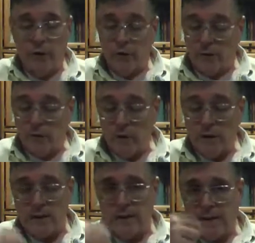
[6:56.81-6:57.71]
So I'm
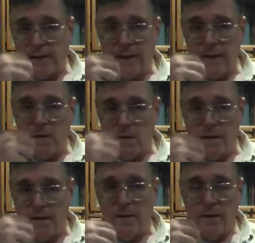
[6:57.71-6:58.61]
doing a tight
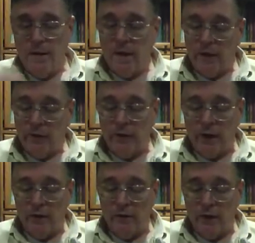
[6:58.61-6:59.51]
r
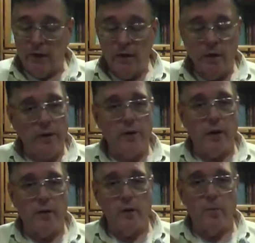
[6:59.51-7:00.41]
instead of
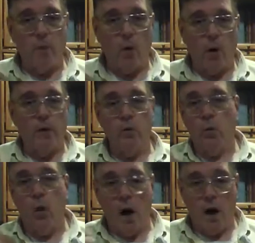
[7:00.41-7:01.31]
a broad
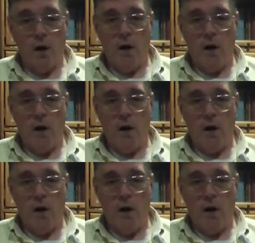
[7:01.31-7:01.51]
ra.